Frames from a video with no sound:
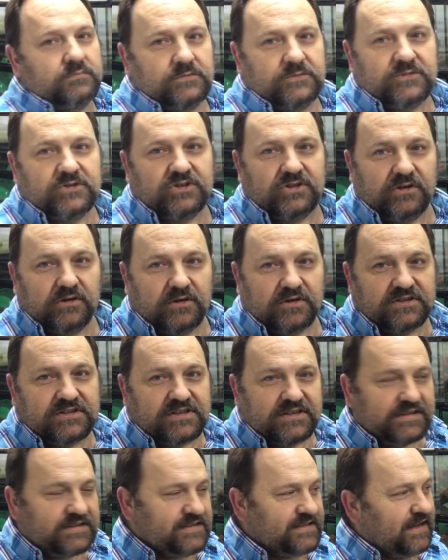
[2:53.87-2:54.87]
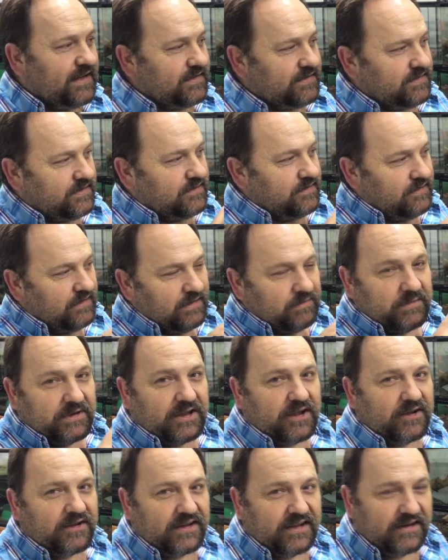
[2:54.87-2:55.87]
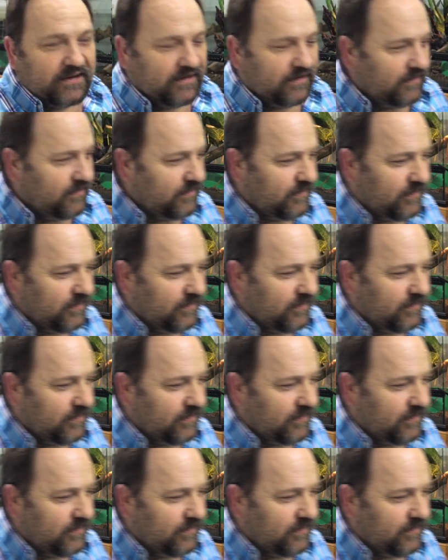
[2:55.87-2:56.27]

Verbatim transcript: She looks excited. Let me go get a